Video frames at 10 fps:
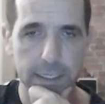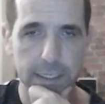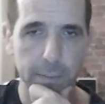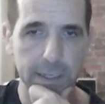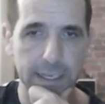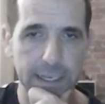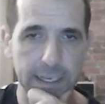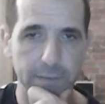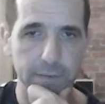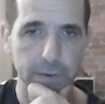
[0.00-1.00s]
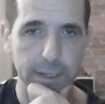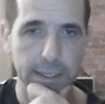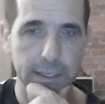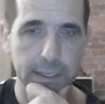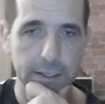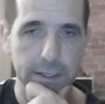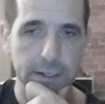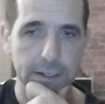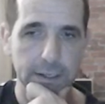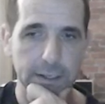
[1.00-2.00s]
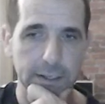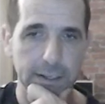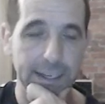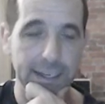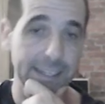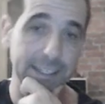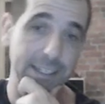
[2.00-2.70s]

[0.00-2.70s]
play f3, And